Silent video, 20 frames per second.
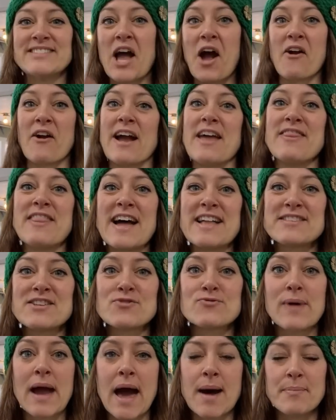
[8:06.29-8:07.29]
All right, that's a
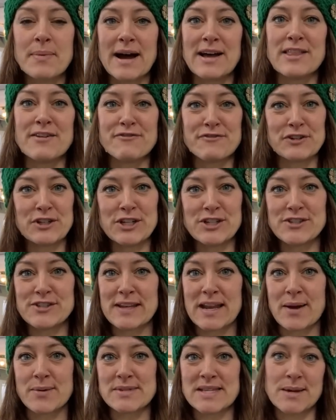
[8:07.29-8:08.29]
wrap on the footage
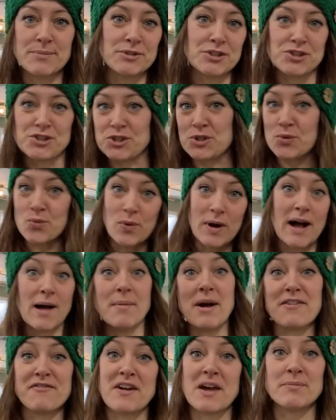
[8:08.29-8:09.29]
that I was able to shoot while
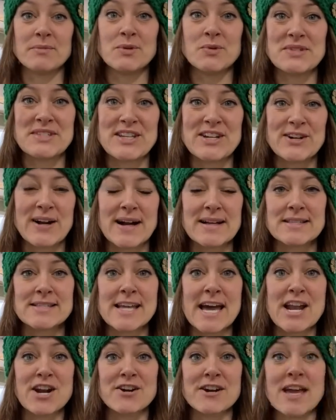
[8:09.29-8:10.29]
my family was here on
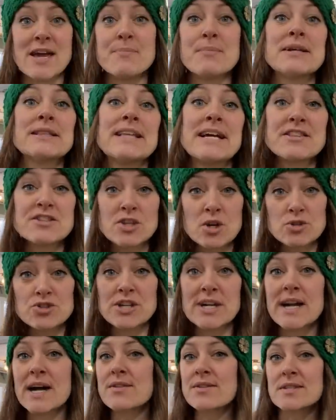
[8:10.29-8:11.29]
Saturday, but let's go
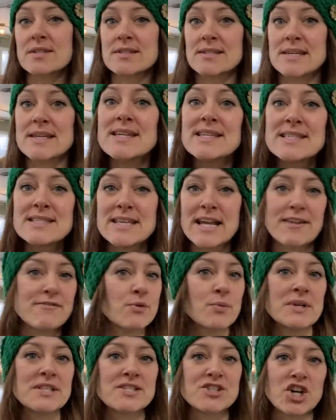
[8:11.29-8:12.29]
check out the seeds that
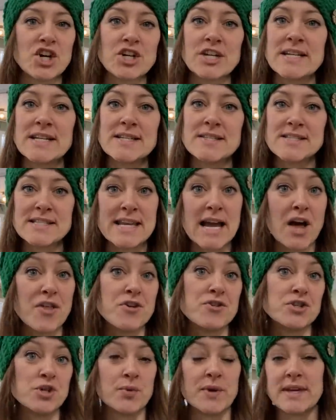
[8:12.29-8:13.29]
everyone started and see how
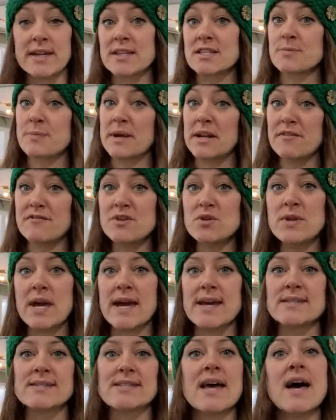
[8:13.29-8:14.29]
they're doing. It's been a few
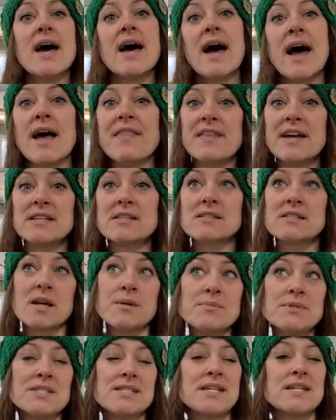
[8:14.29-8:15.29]
days. And then
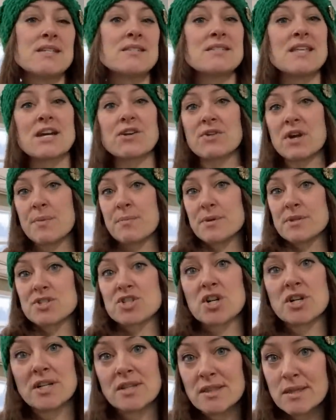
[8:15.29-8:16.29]
some seeds that Grandpa
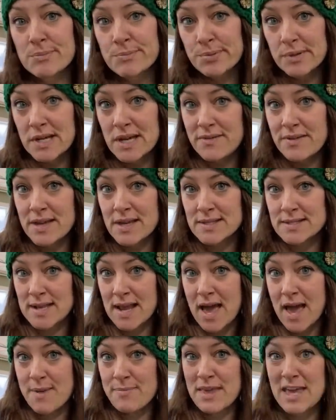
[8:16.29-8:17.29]
started the previous
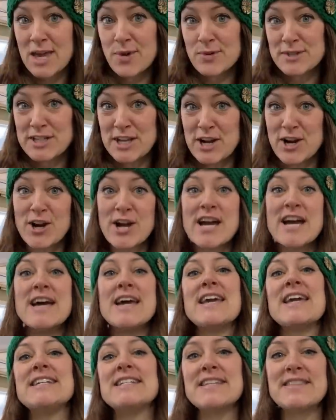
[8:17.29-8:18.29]
time that he was here,
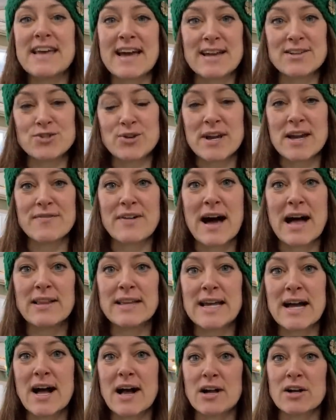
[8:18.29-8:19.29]
he did that tray of
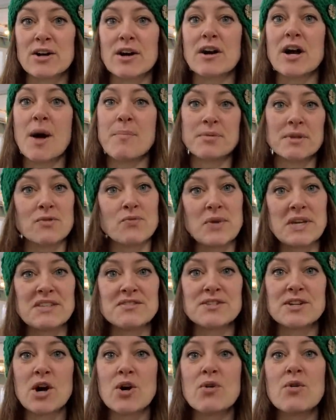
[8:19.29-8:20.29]
hollyhock a couple of
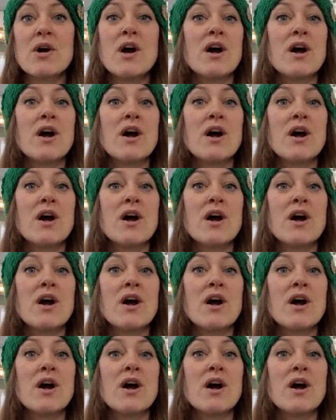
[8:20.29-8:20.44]
weeks ago.